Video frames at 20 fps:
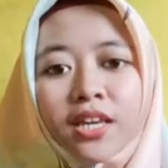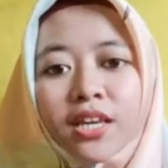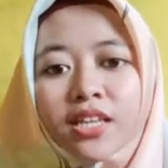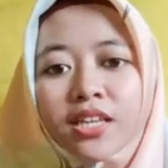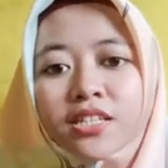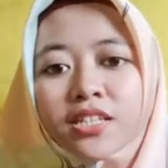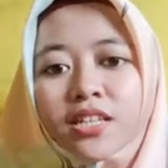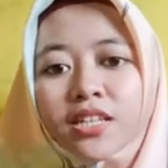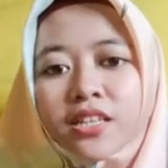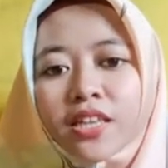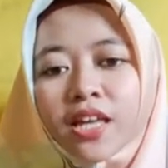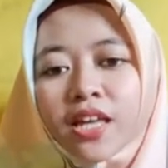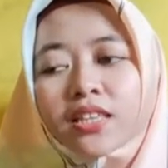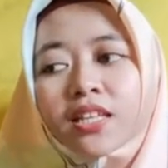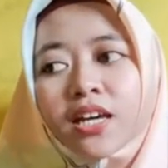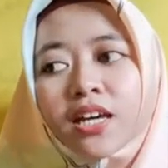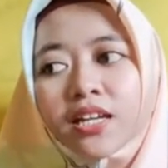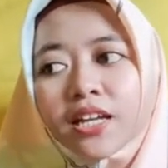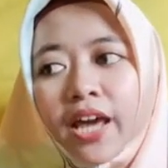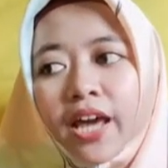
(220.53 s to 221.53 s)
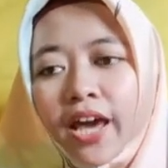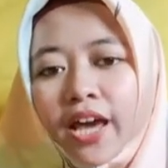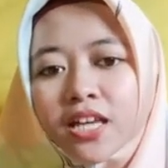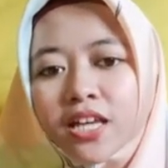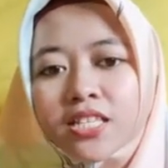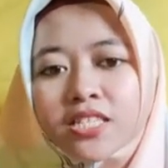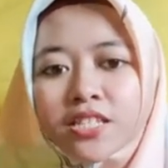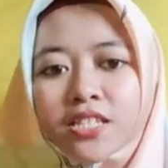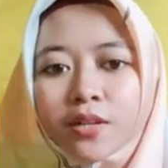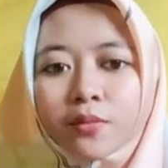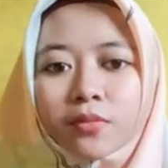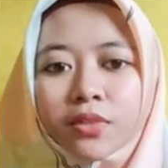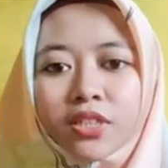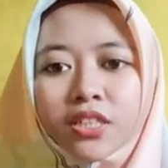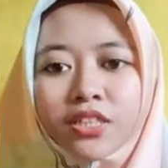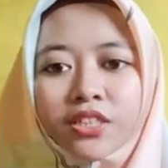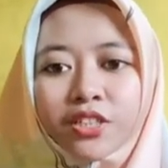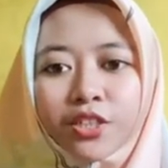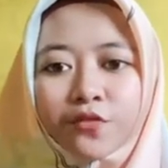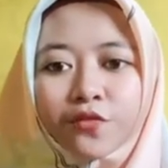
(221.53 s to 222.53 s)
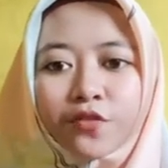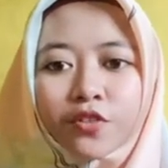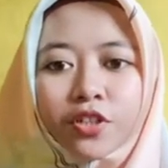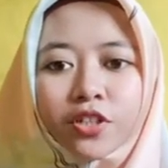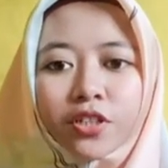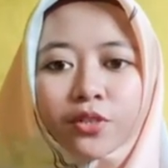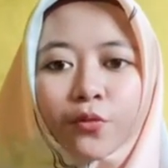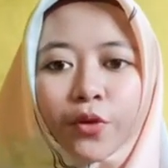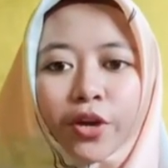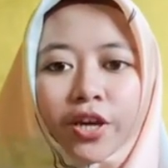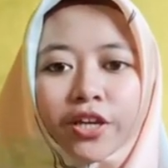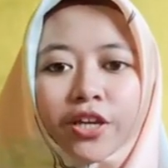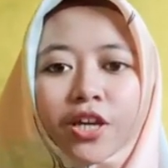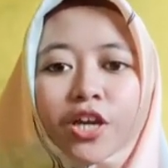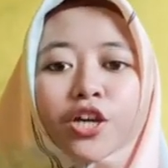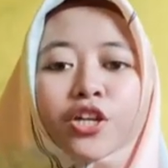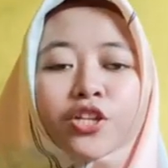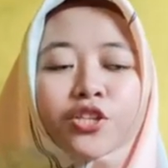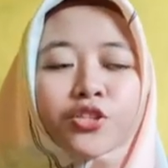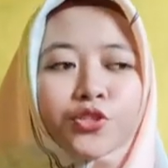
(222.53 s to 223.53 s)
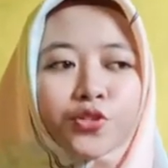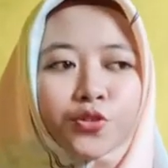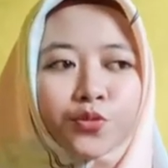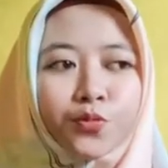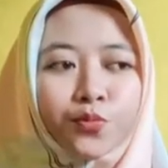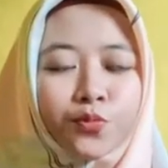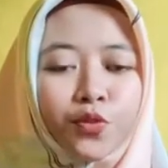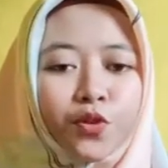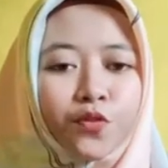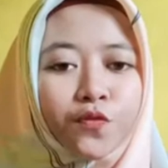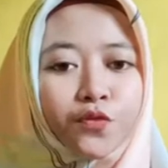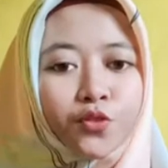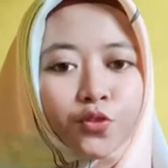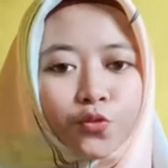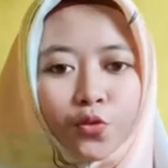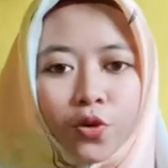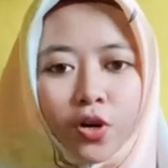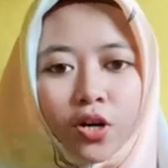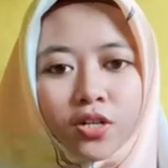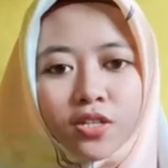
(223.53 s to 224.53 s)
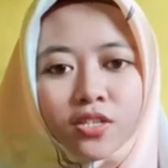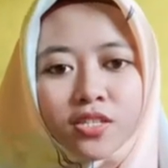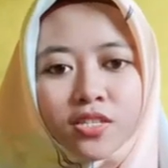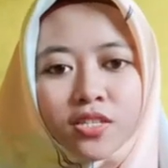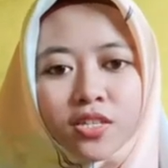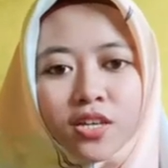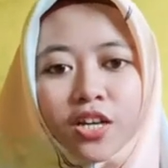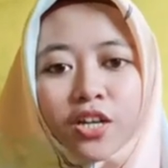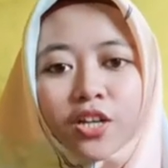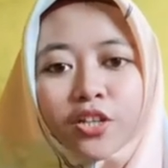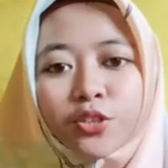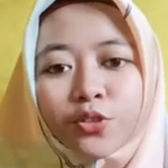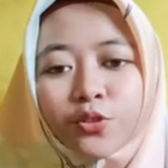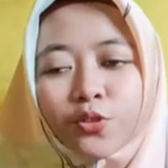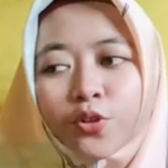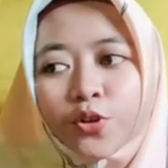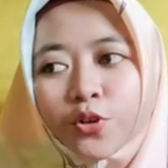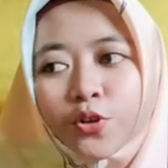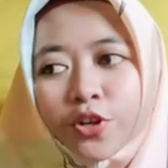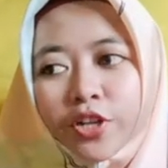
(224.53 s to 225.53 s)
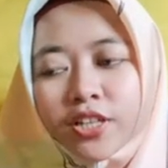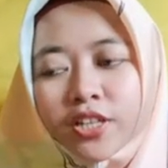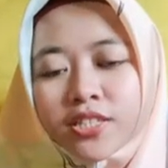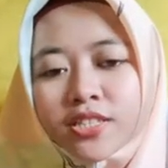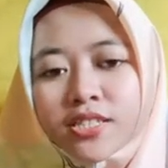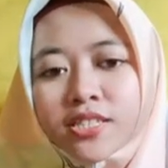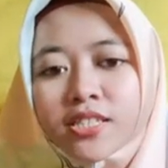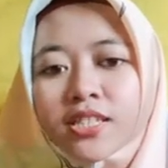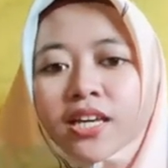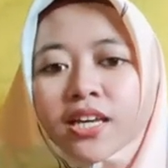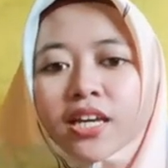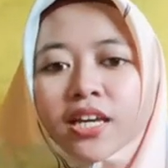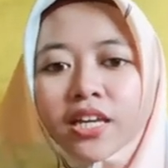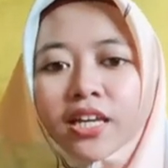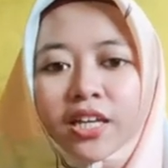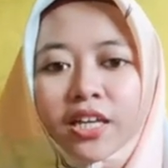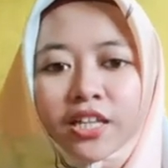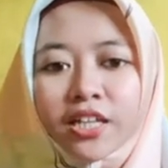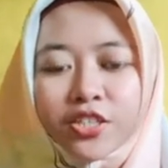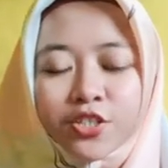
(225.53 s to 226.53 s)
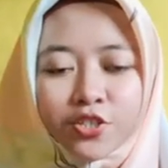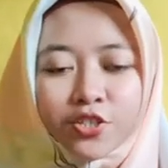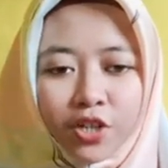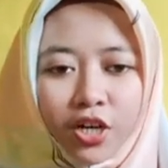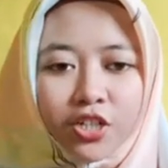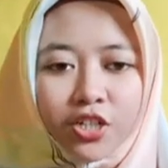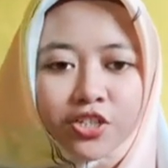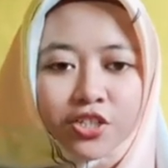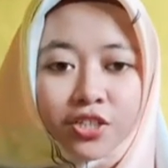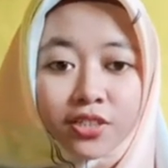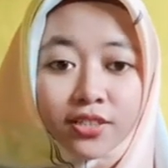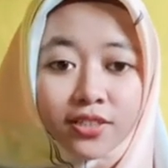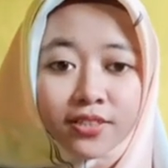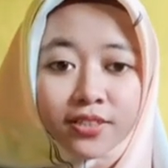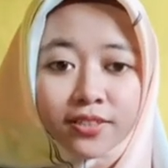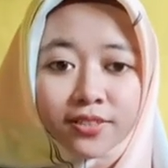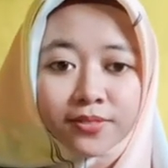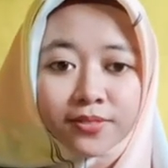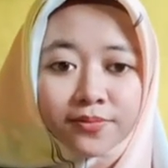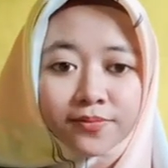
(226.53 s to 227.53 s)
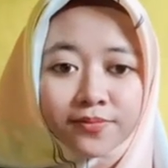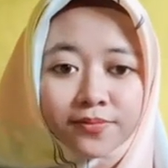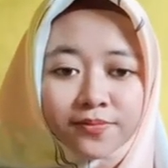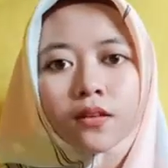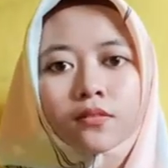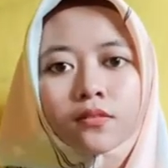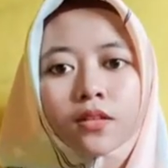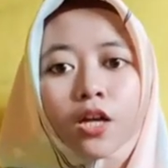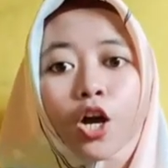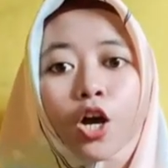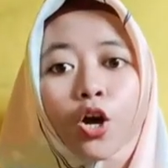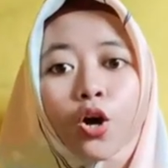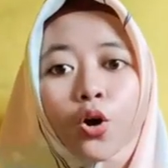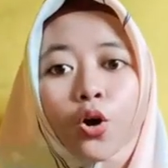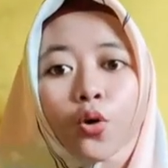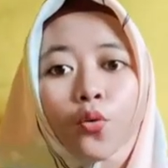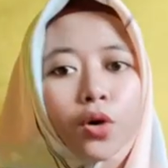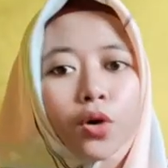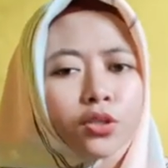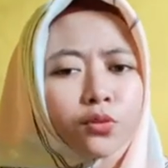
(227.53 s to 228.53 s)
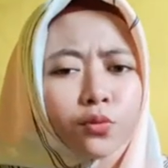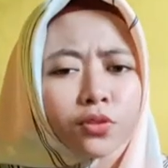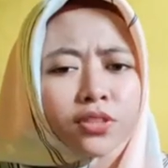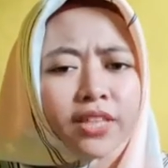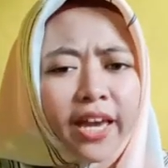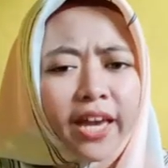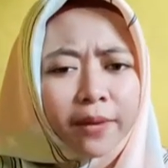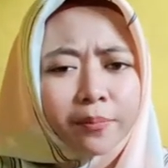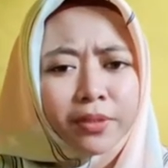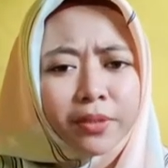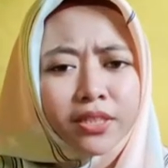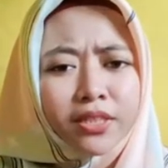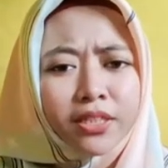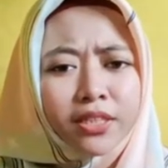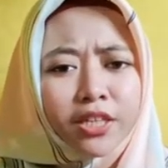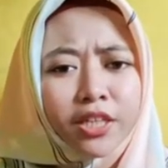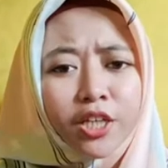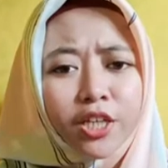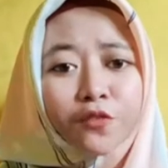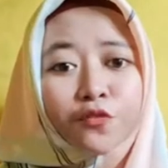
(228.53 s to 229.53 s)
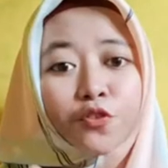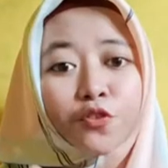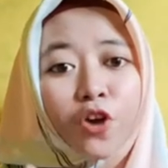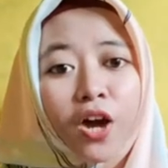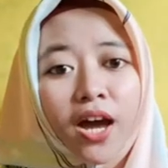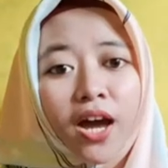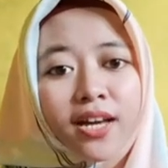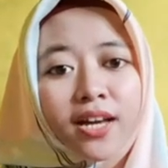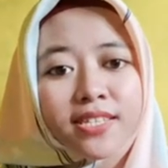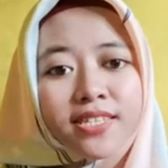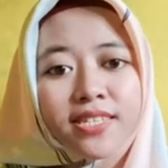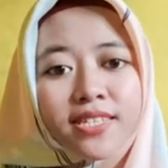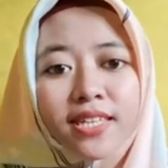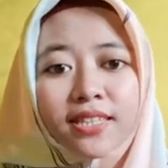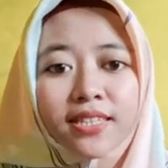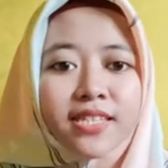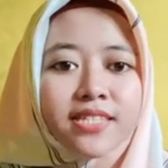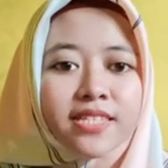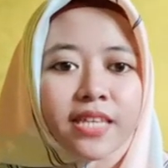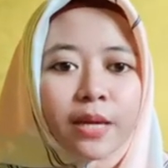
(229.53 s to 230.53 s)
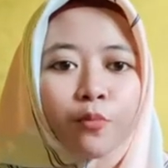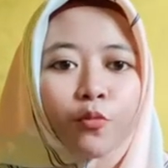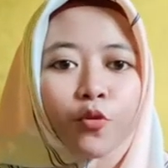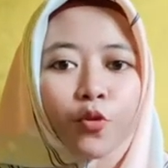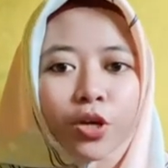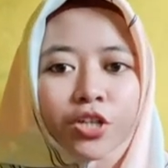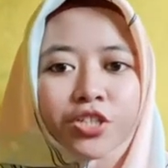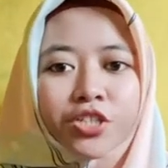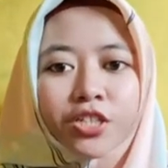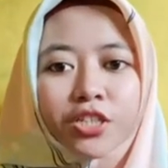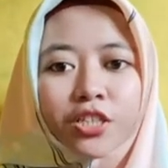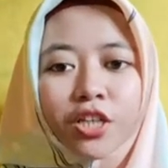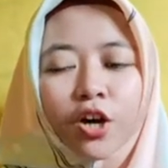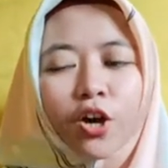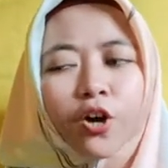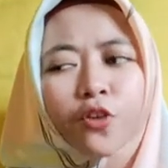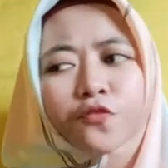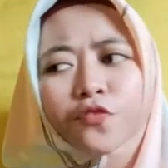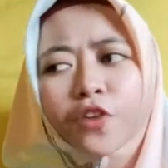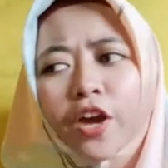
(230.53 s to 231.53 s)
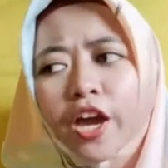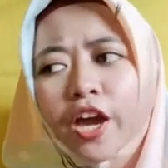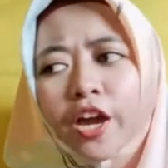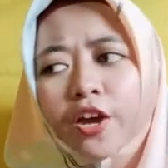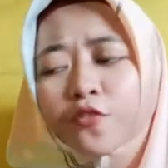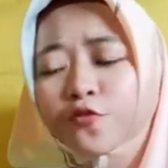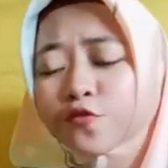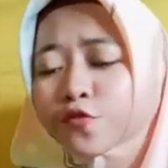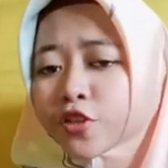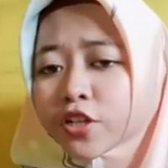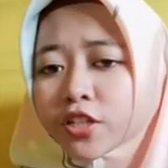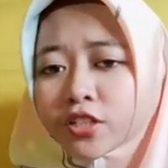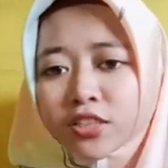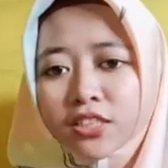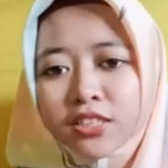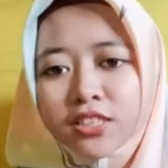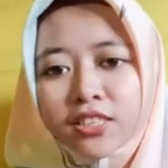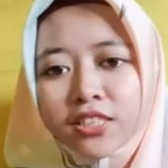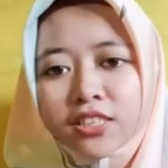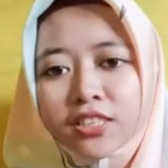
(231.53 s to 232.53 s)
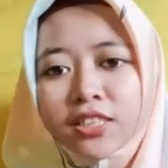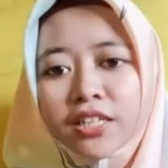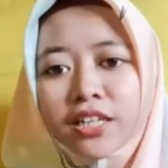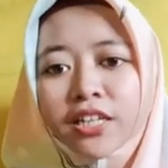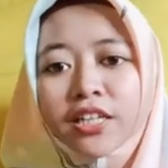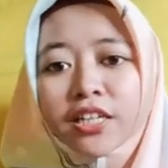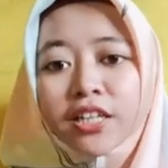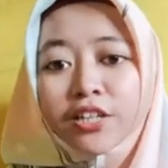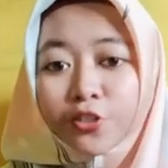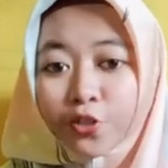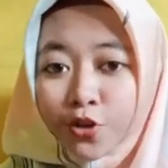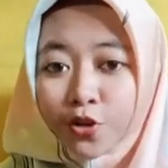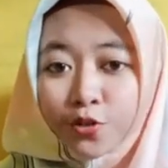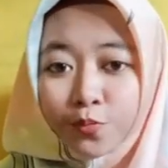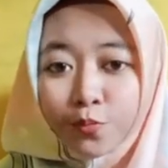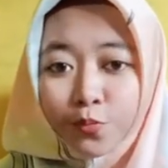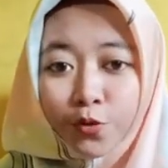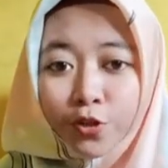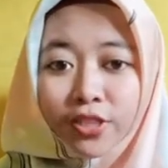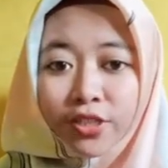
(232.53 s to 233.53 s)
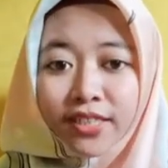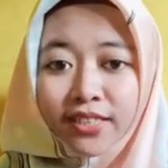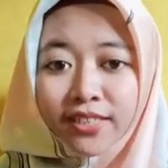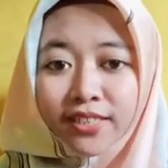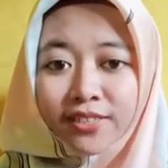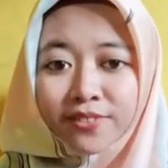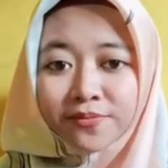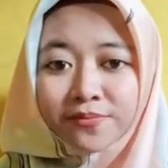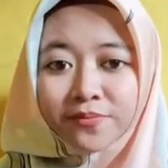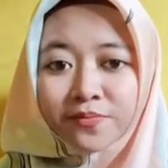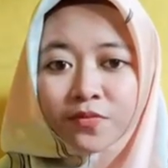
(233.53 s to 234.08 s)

isn't that an extremely different way to move towards the great instruction? What would happen if you ask the same question of every leader in your building?